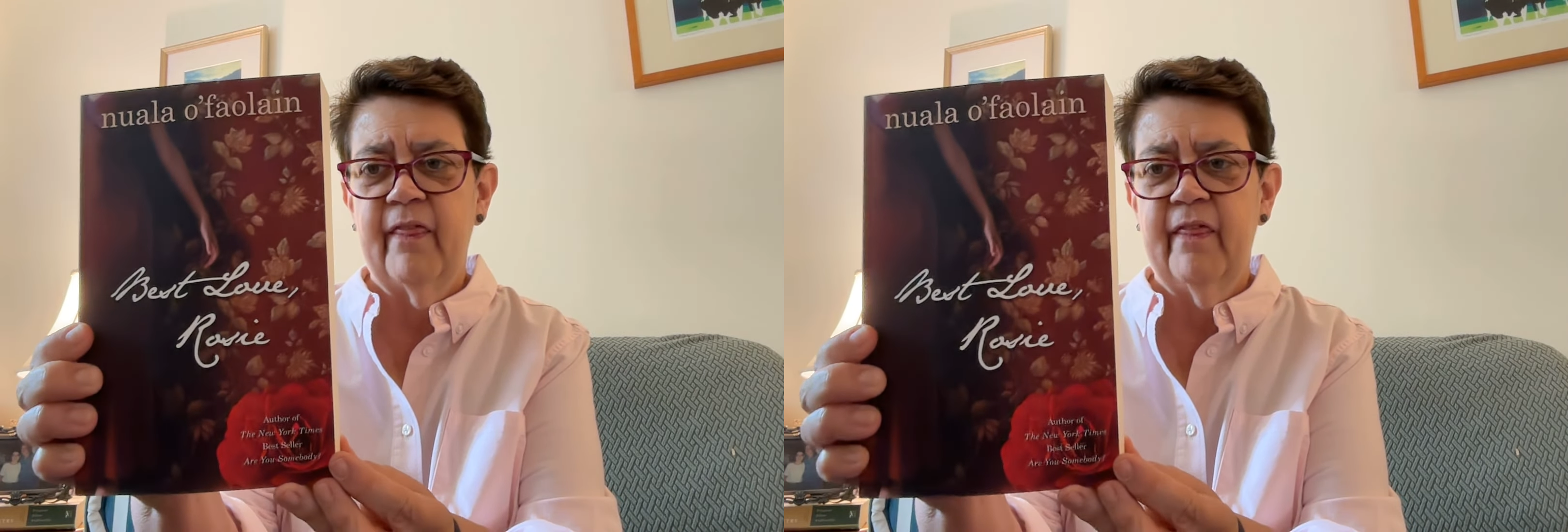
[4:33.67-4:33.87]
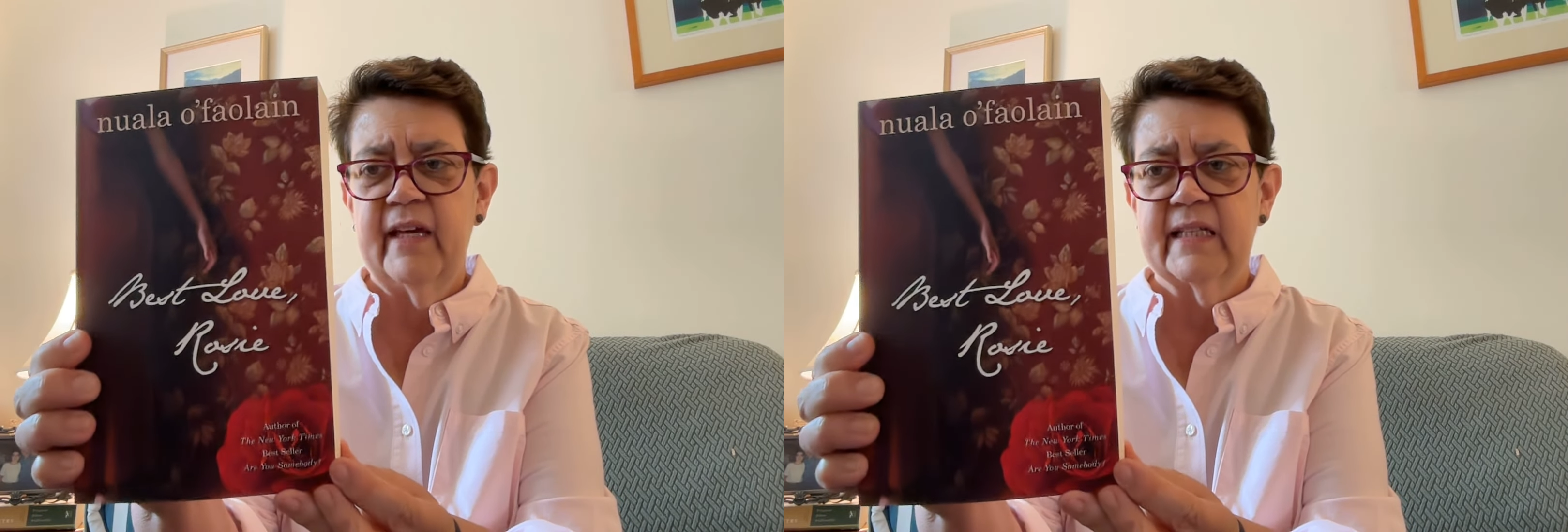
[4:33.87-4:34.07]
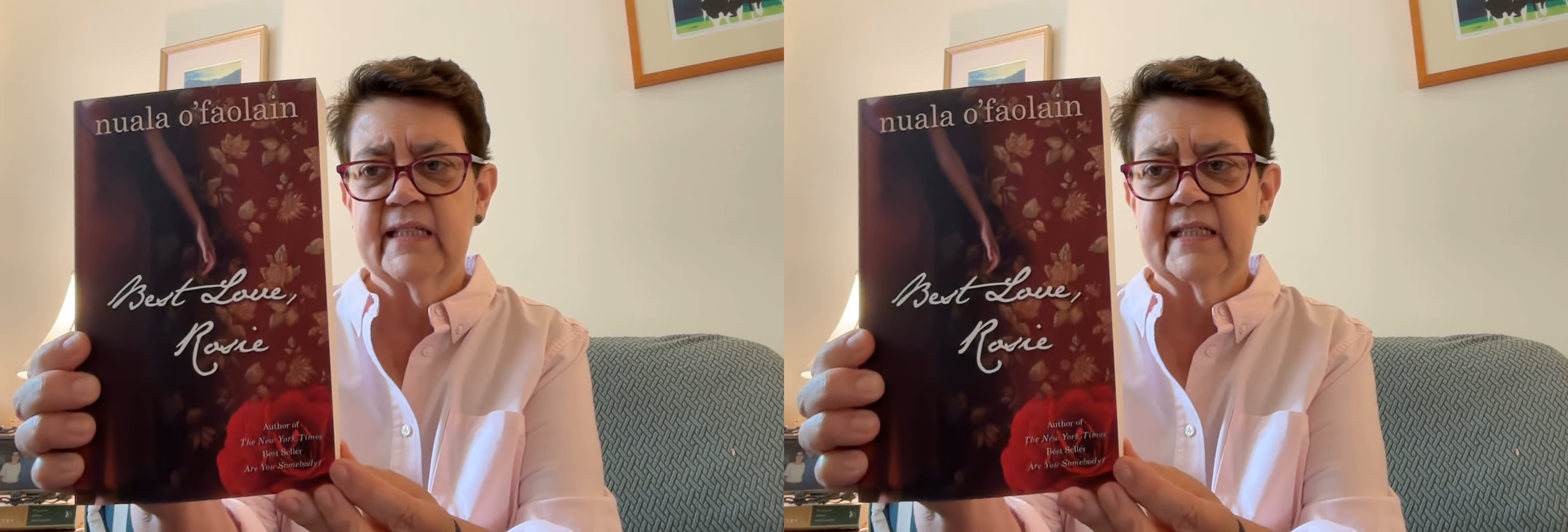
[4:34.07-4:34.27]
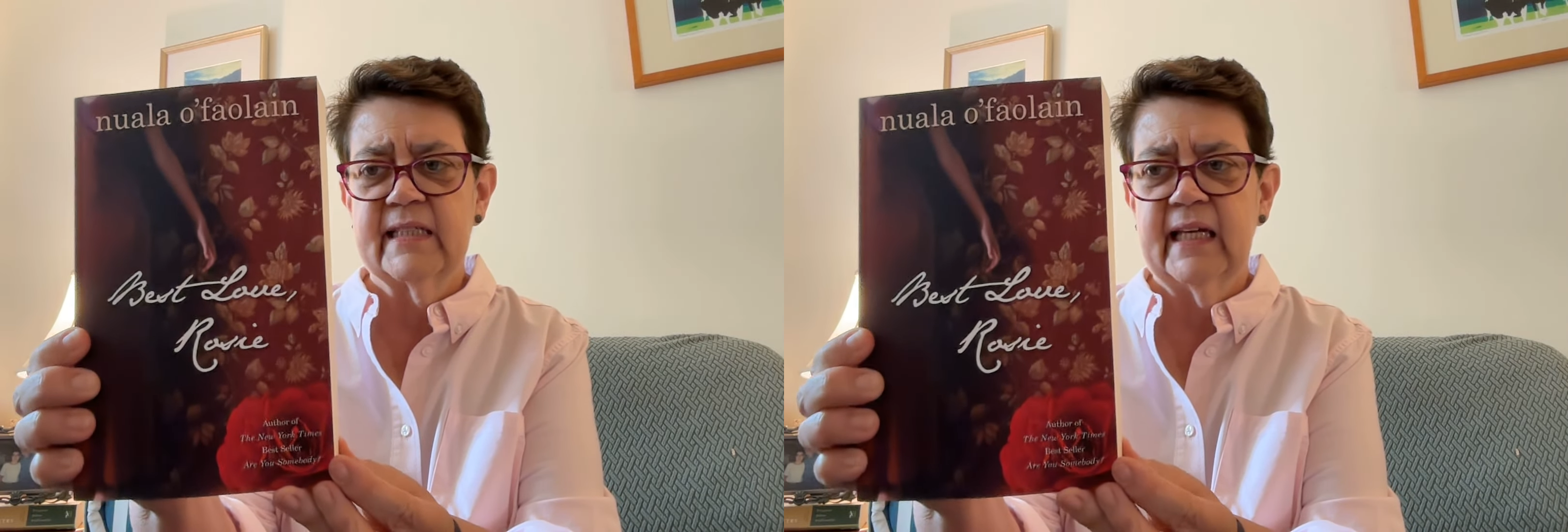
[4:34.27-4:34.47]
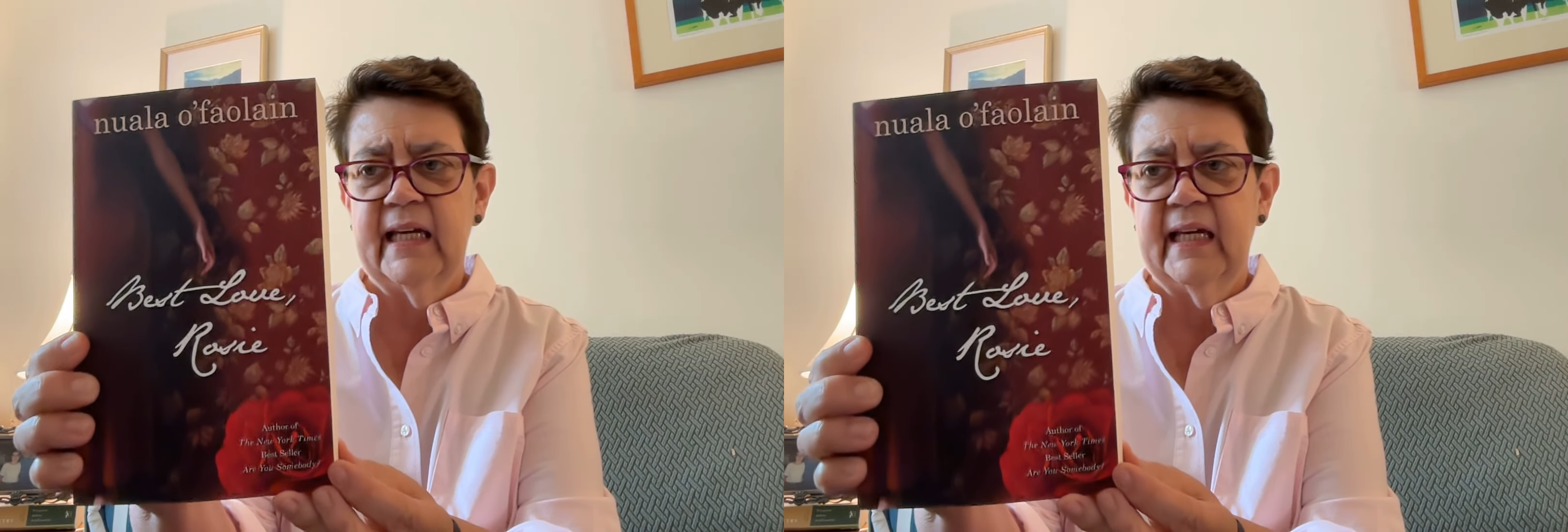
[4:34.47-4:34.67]
this
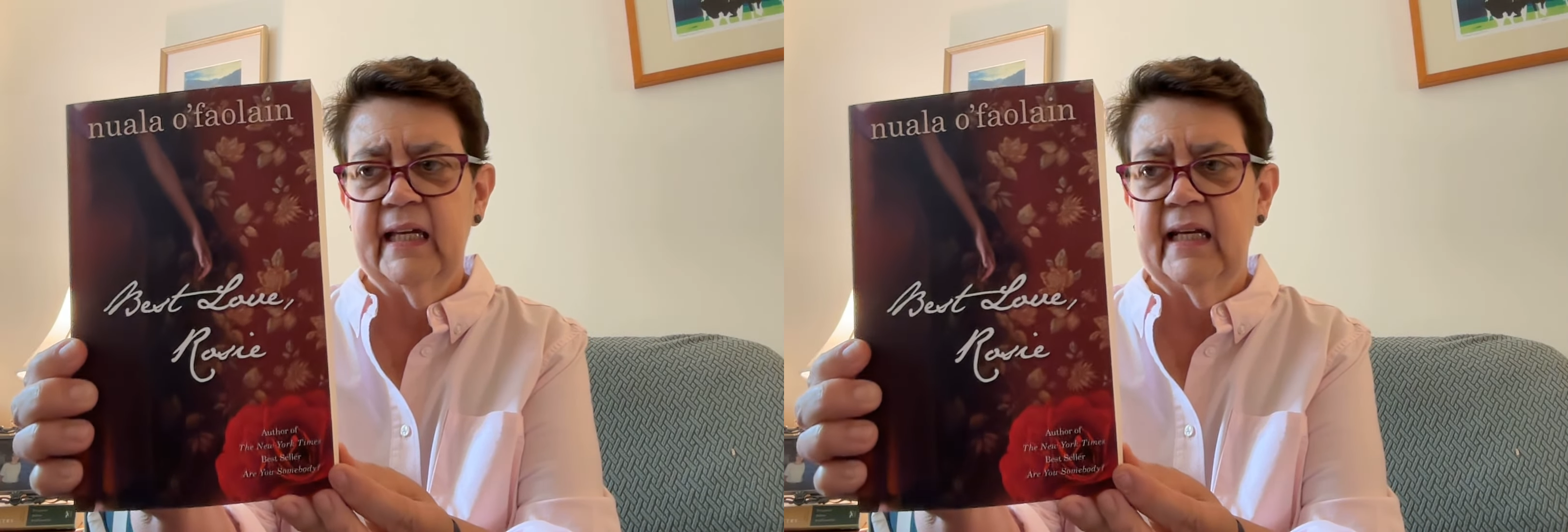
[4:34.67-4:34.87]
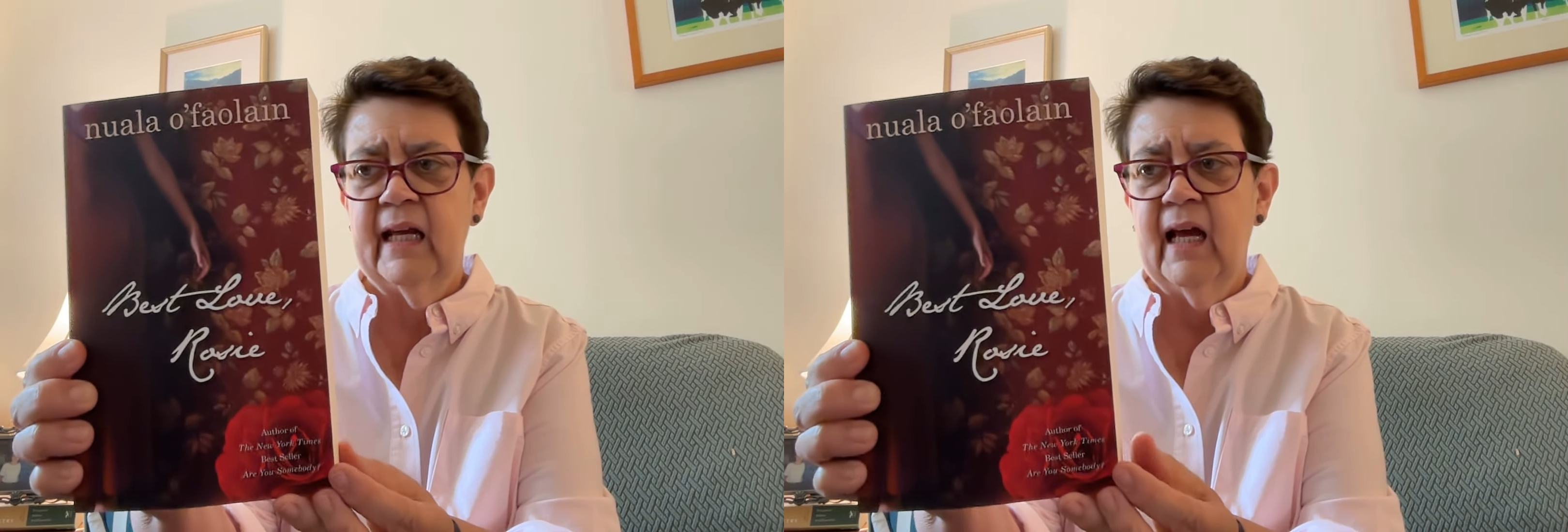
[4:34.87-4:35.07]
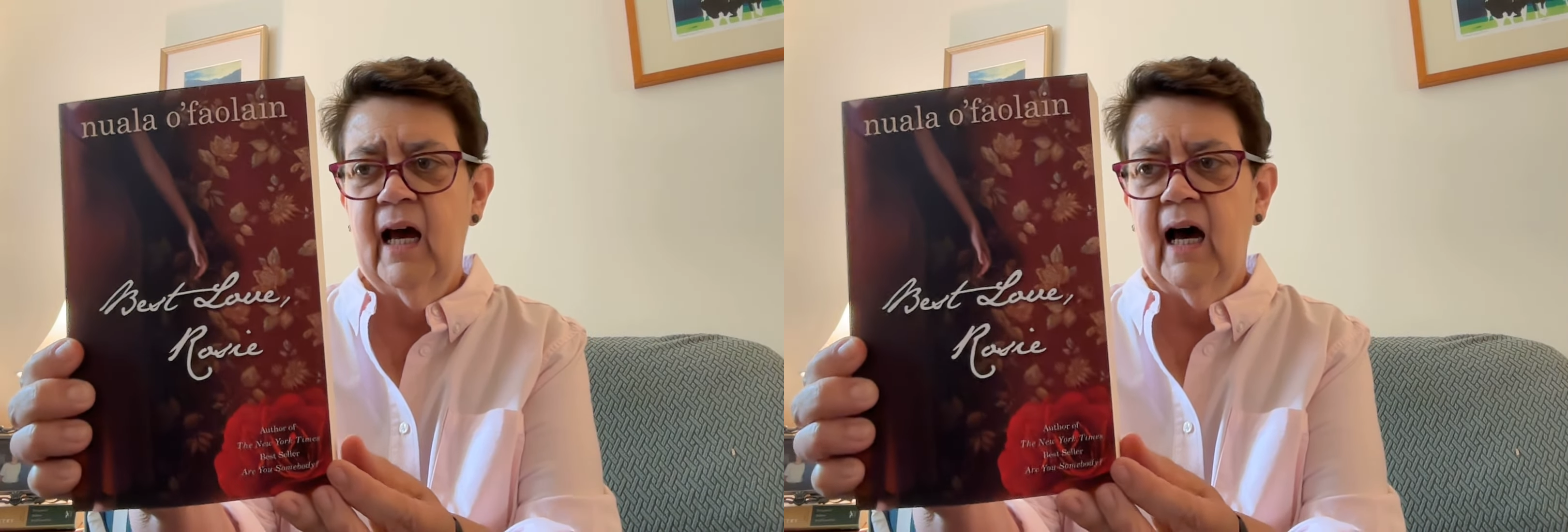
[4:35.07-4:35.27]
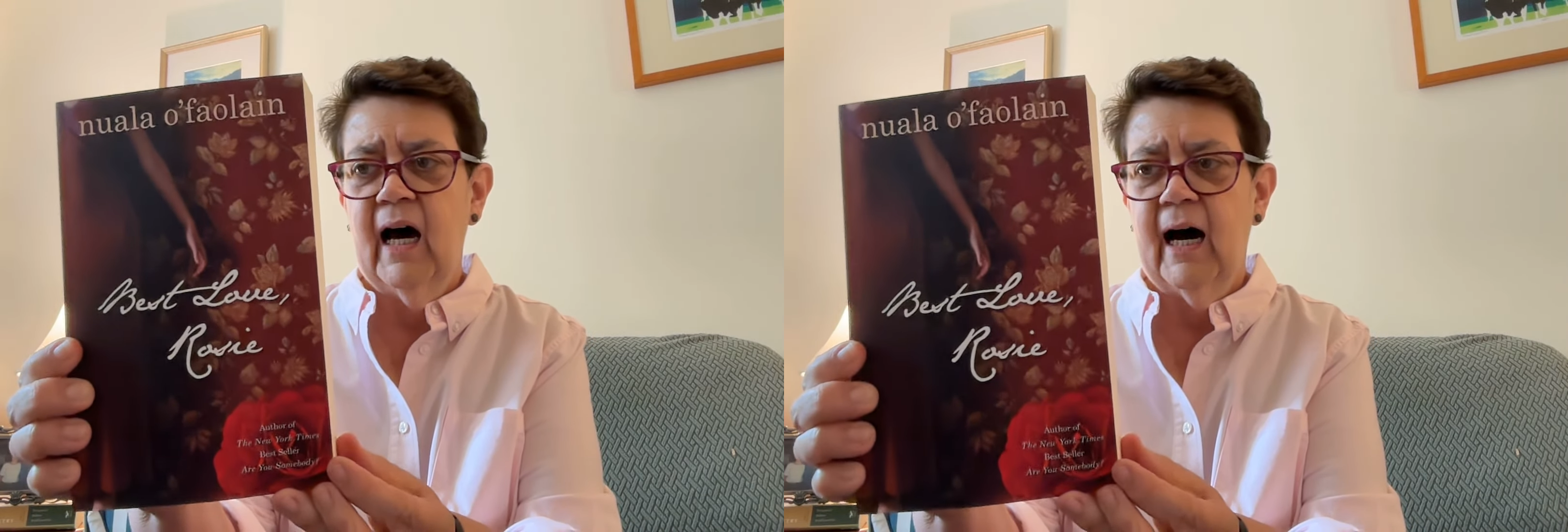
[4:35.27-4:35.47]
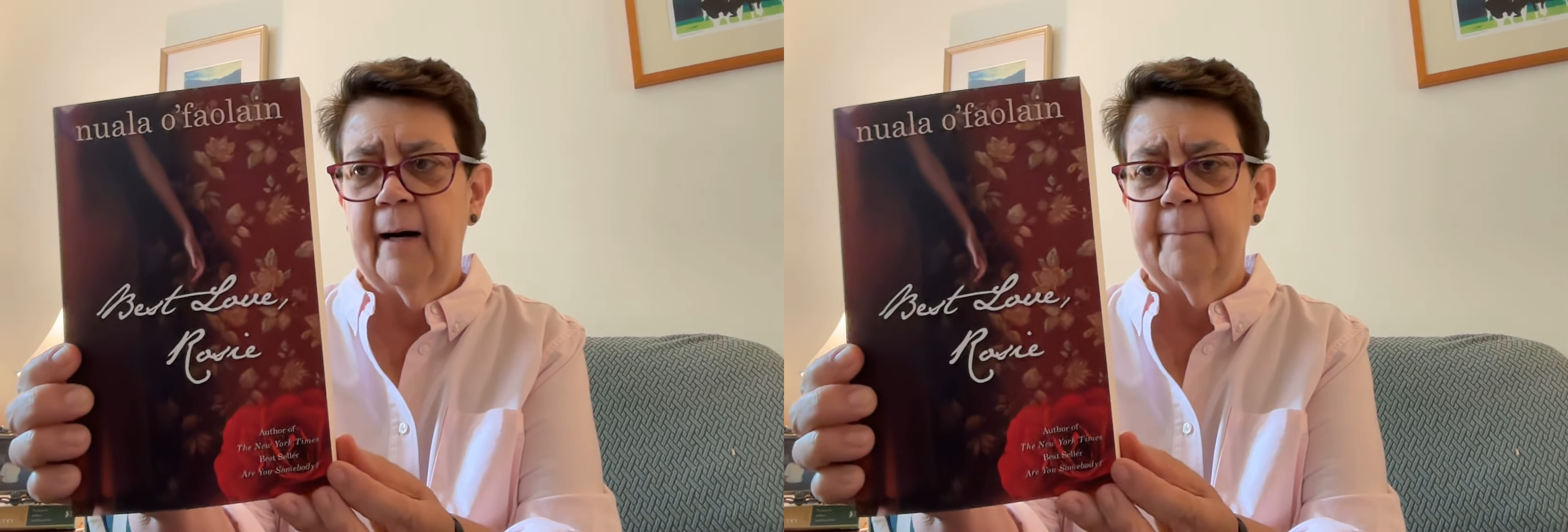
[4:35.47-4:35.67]
in
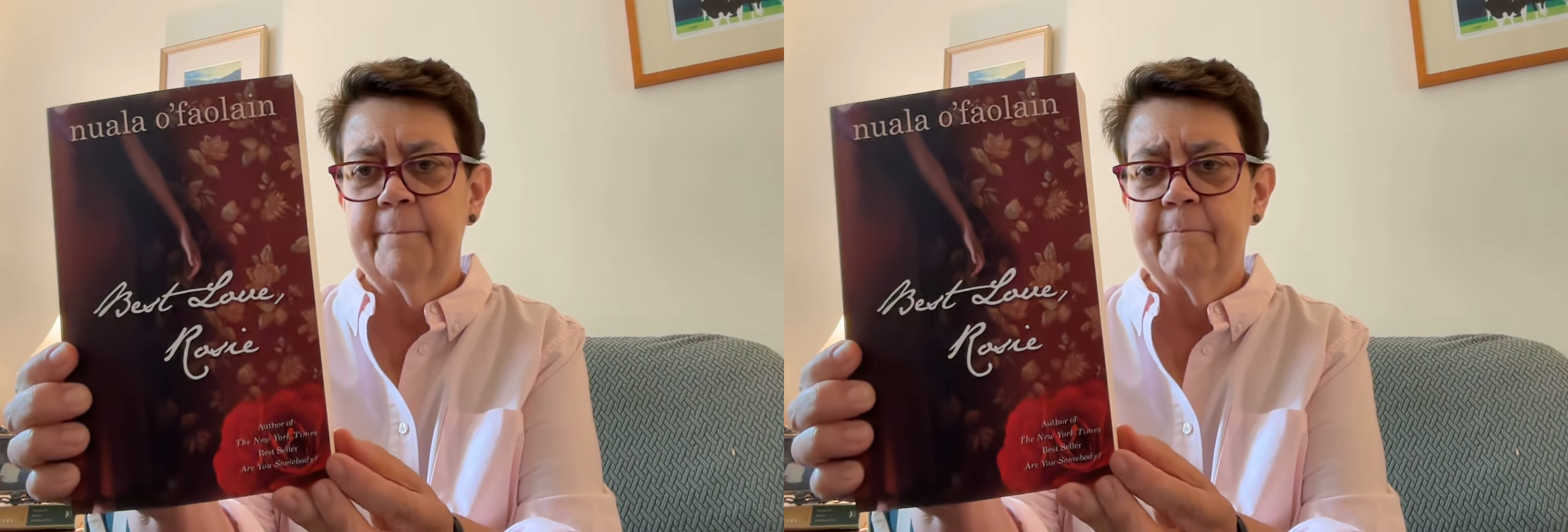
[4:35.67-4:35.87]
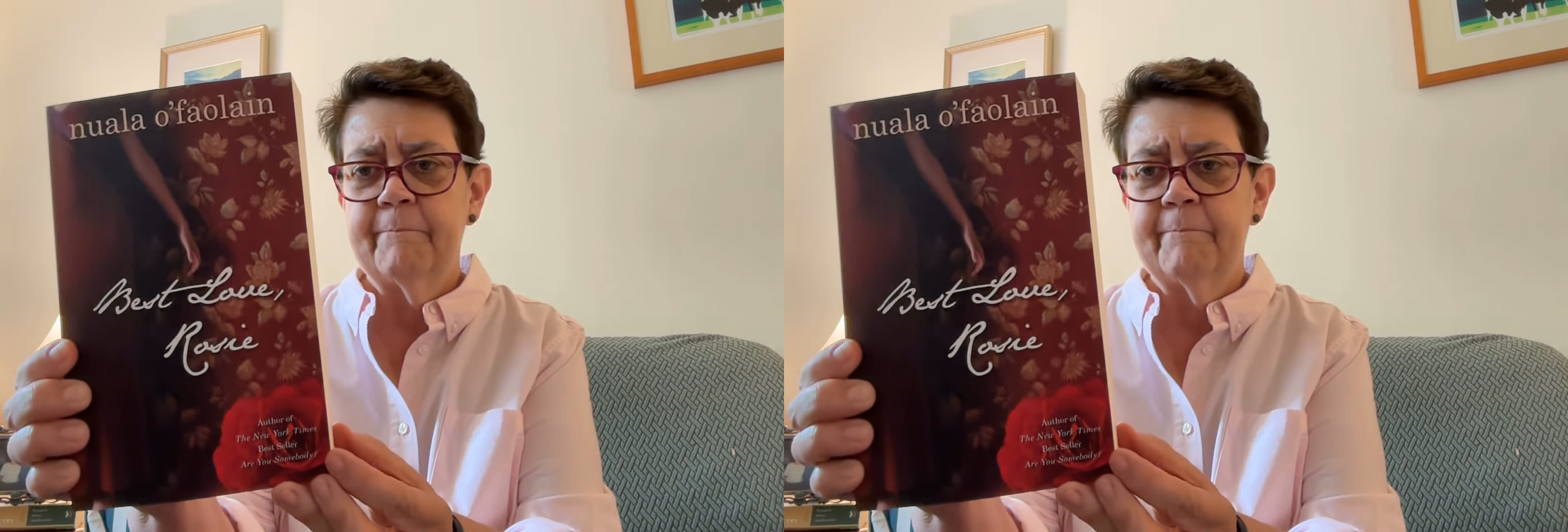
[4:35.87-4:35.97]
um,